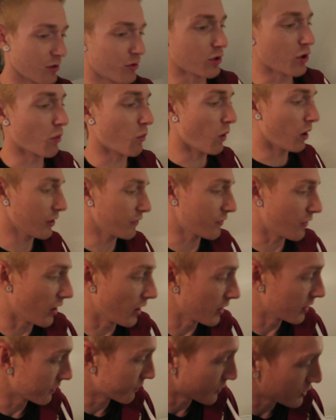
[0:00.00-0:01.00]
steal your
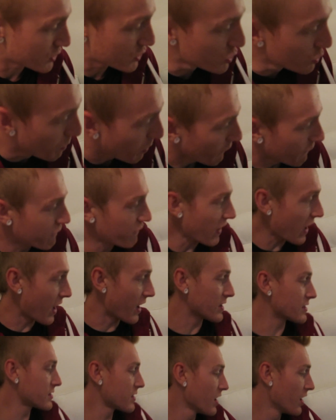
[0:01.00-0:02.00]
Wi-Fi super
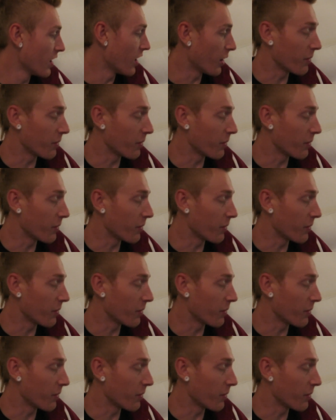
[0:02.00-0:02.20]
fast.